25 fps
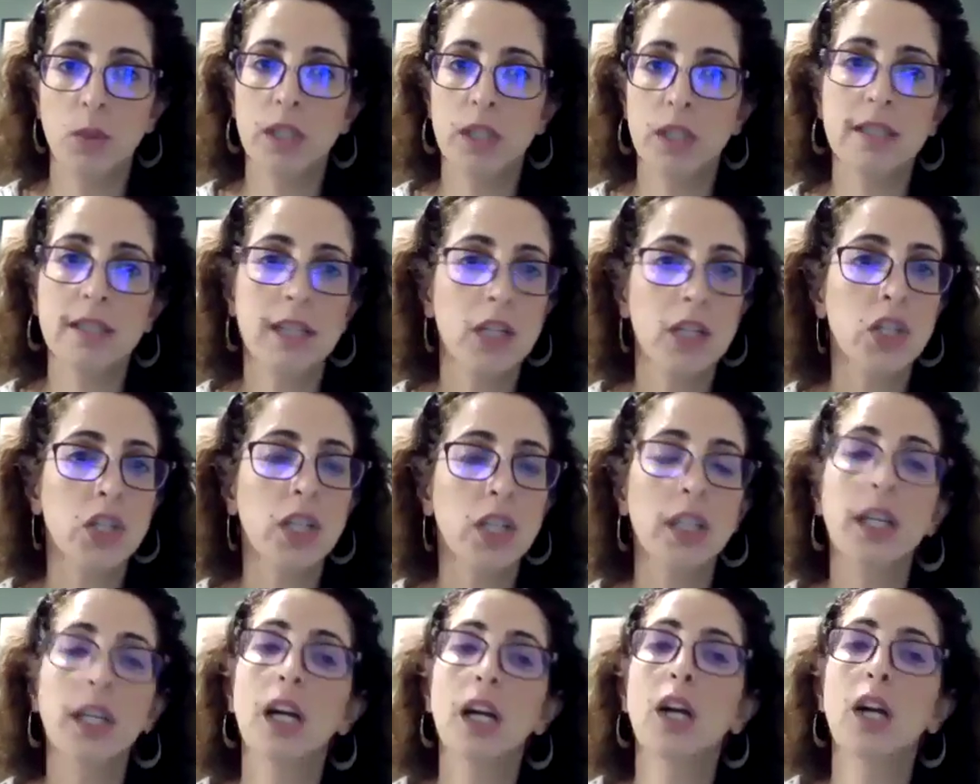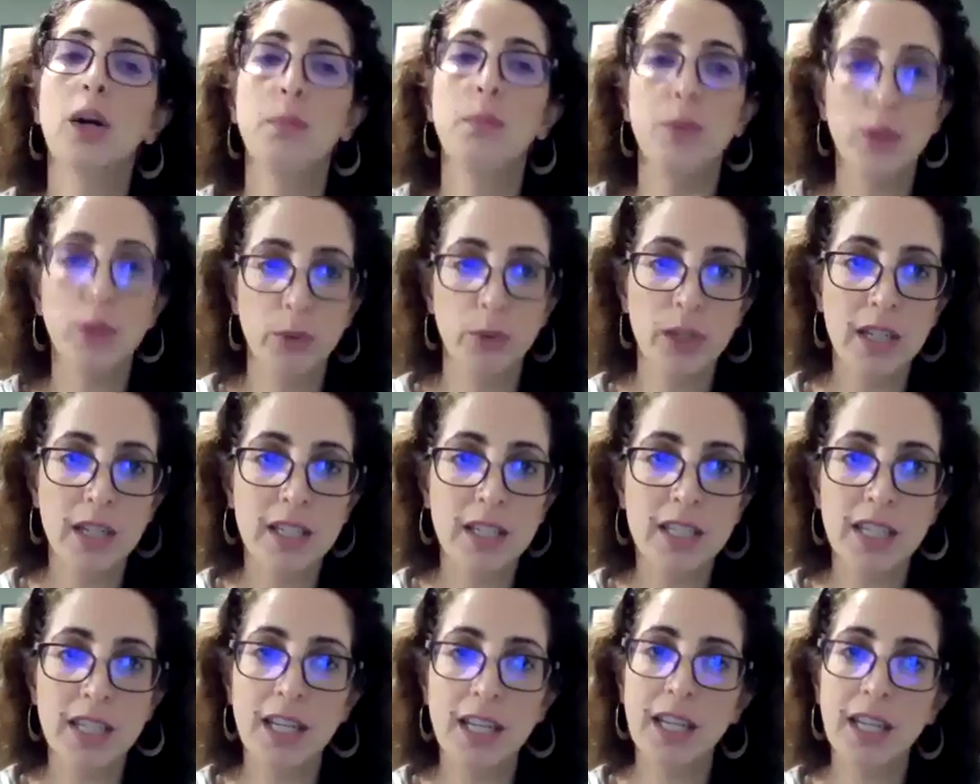We're essentially a
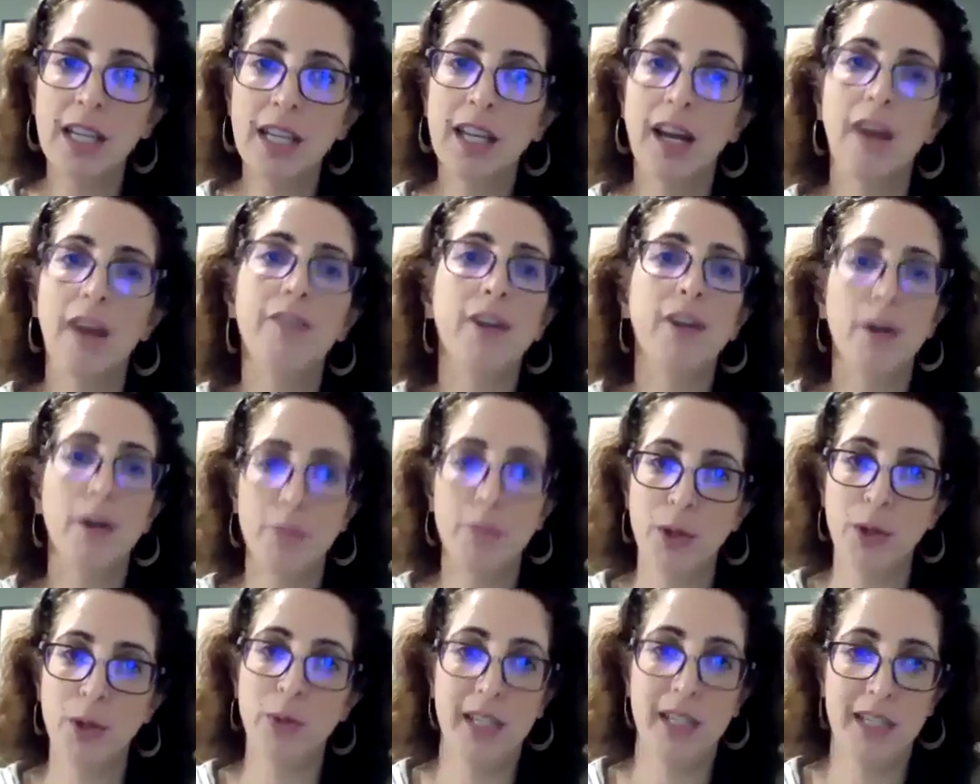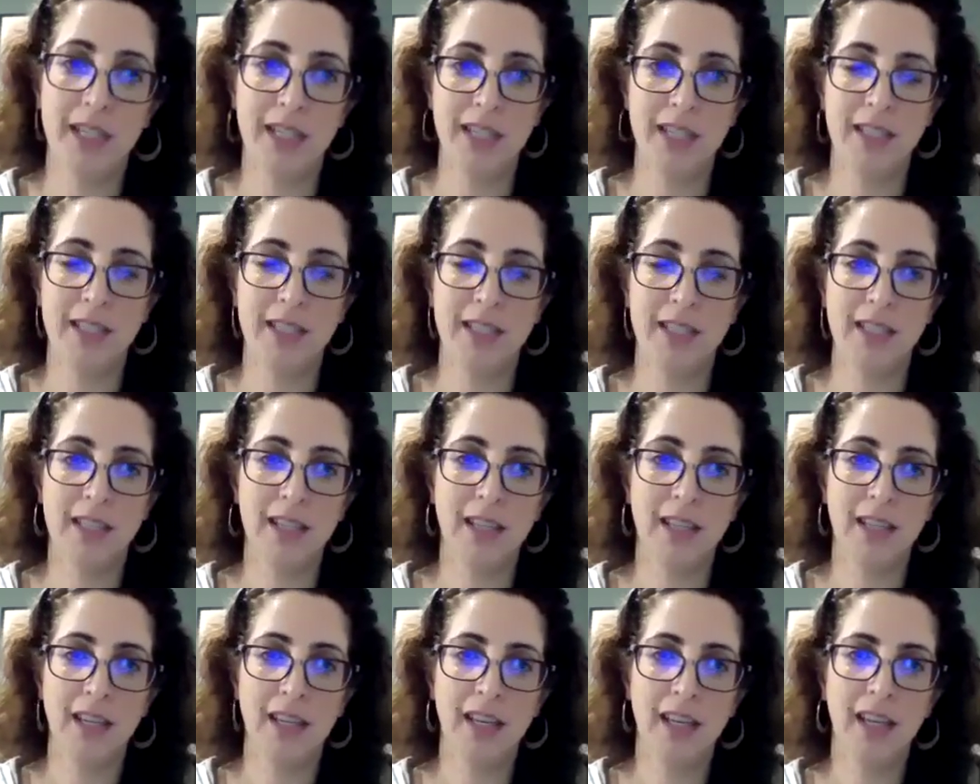community of communities.
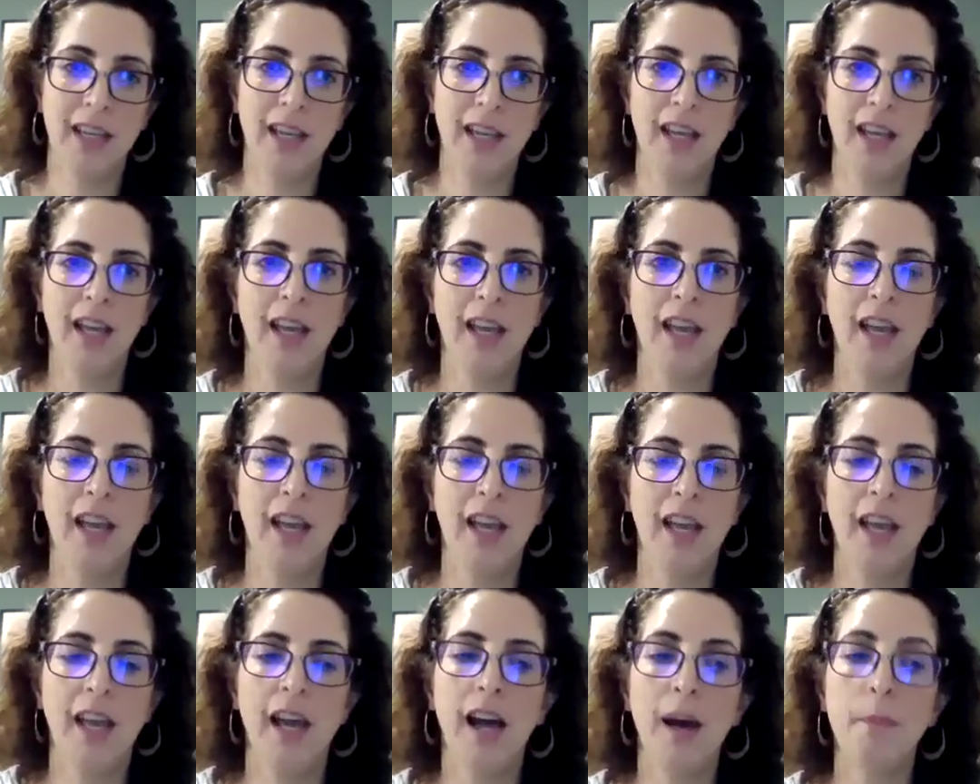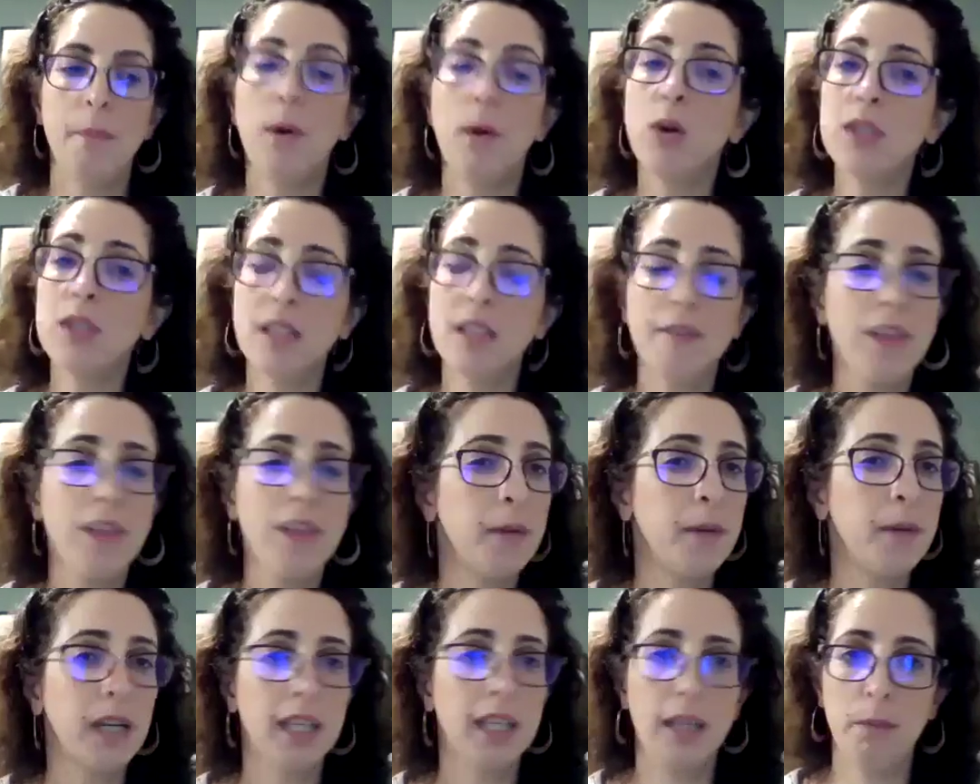Most of
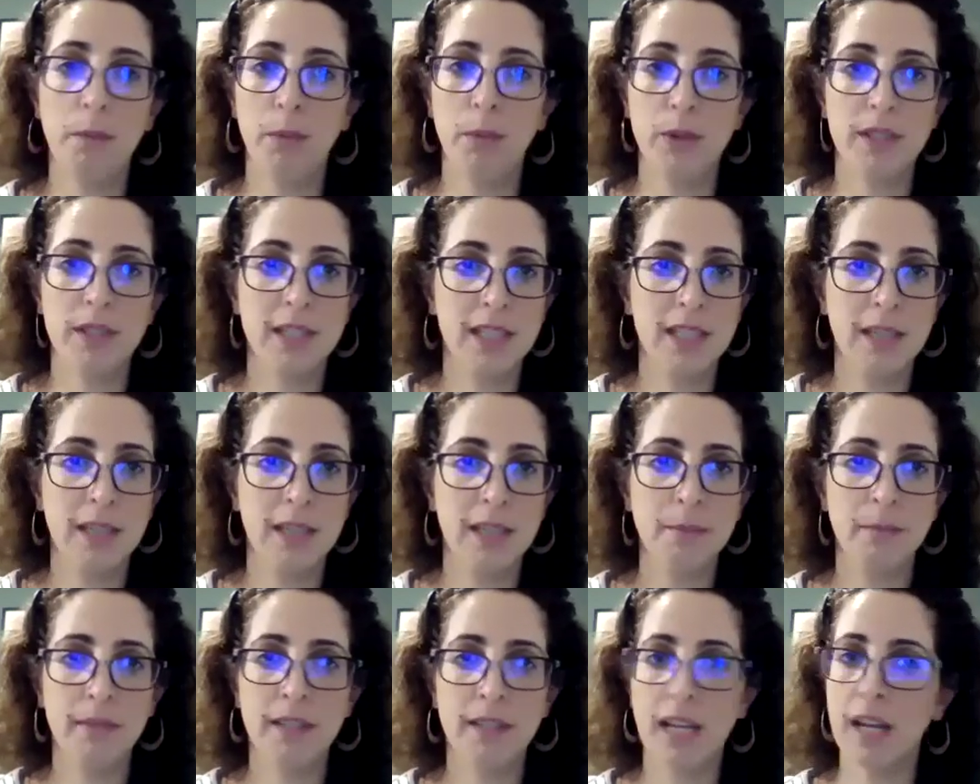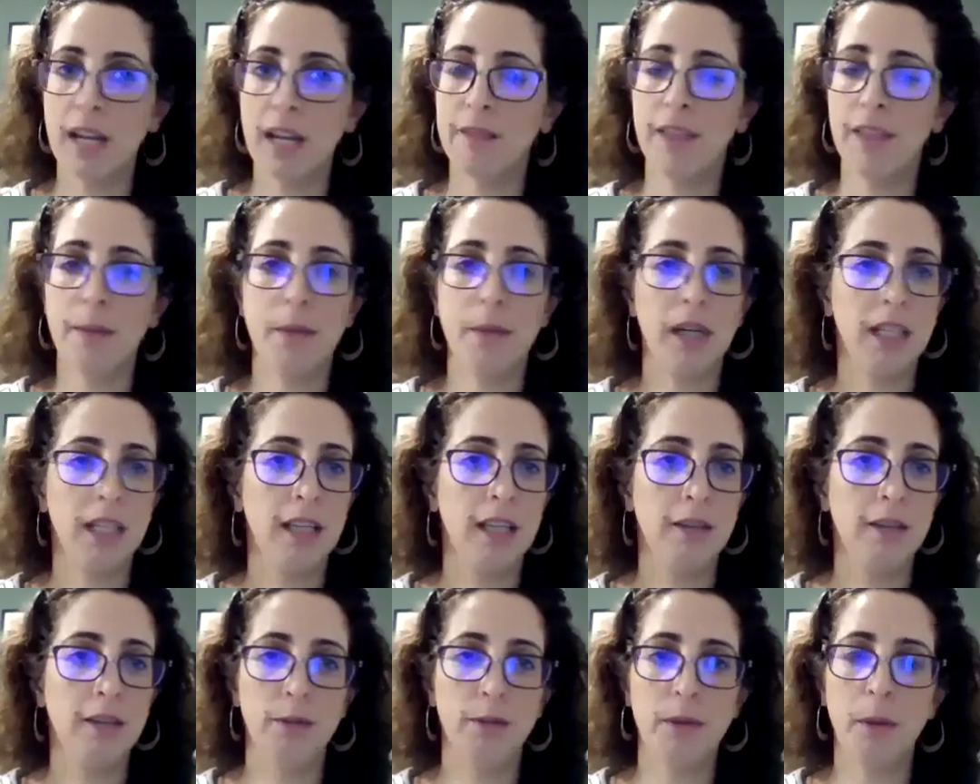them are kibbutzim, 10 of them are
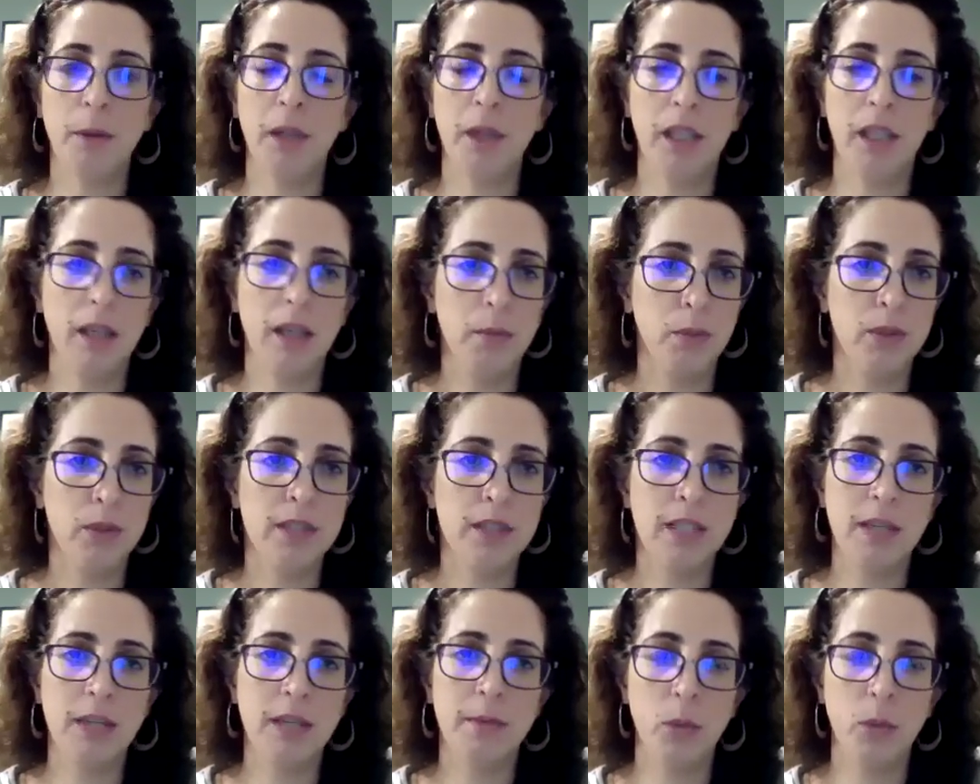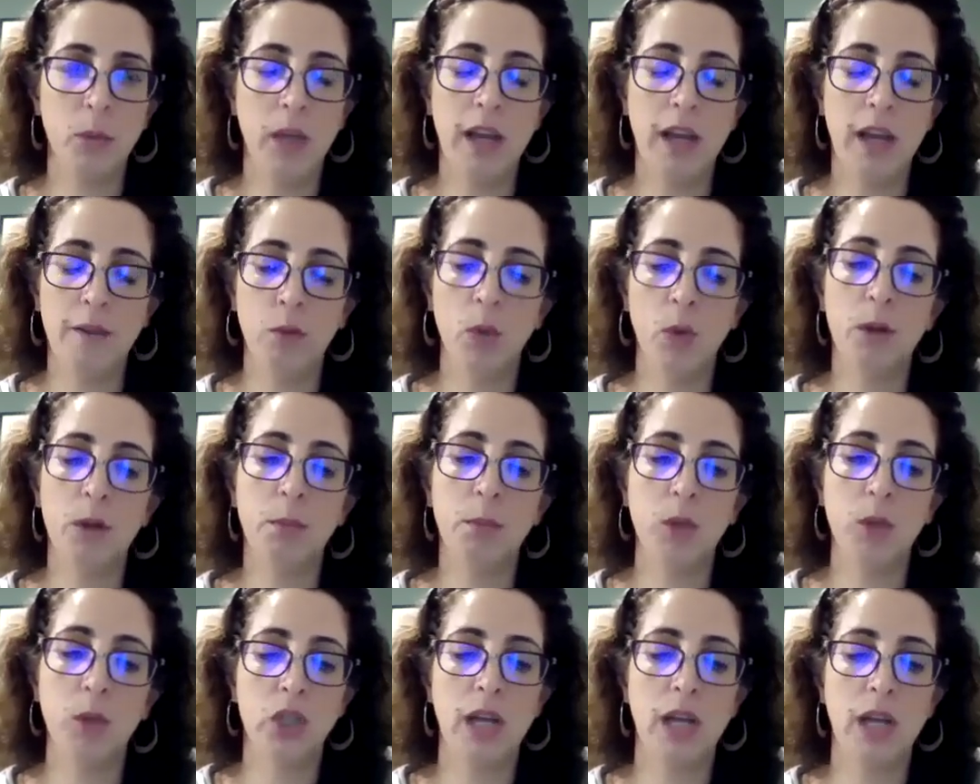kibbutzim, and we have
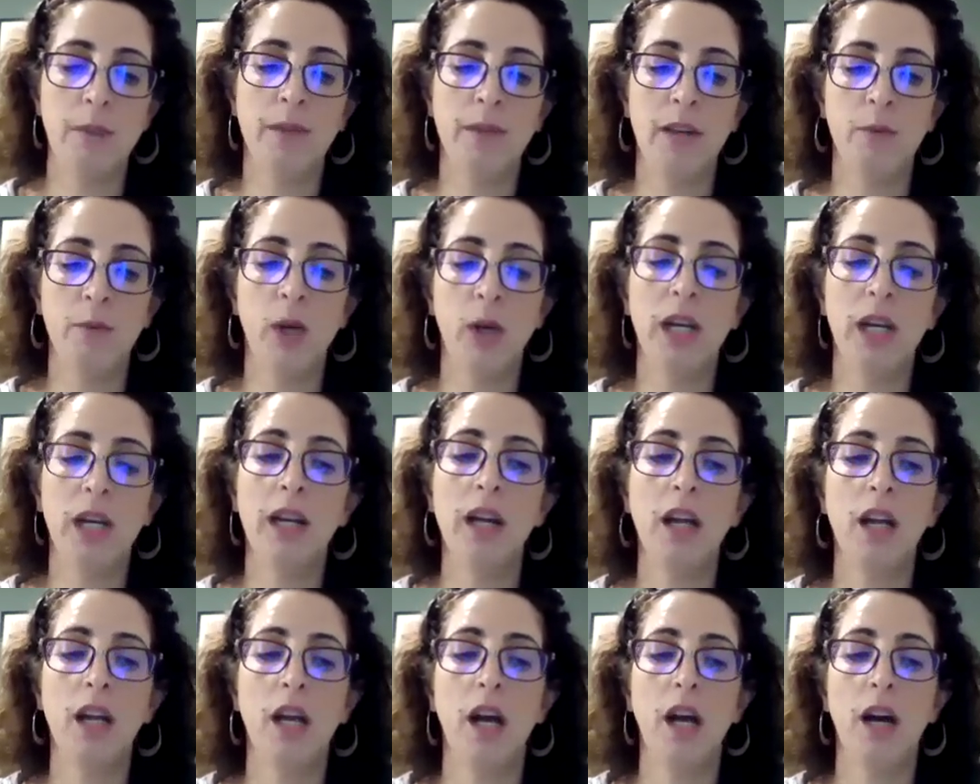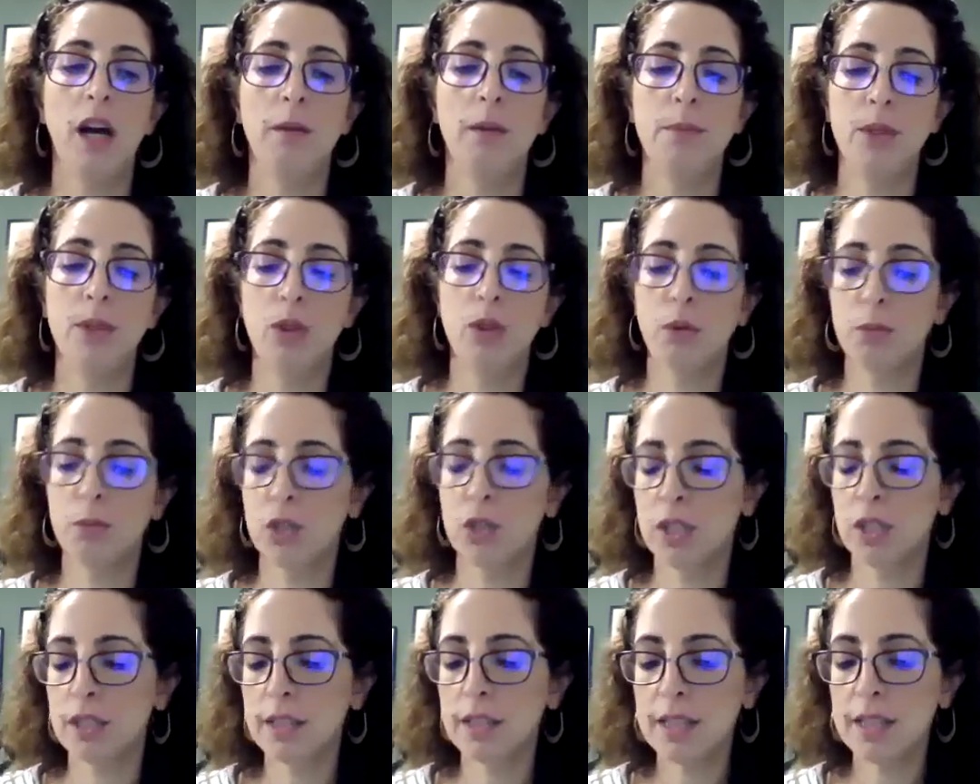one moshab and one
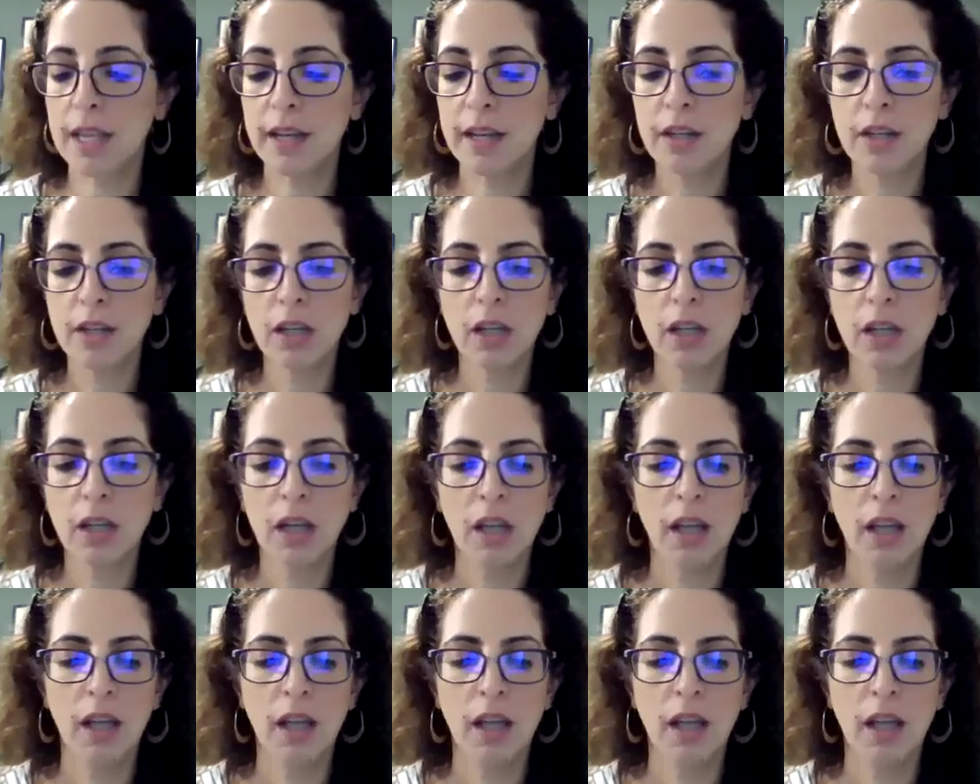absorption center.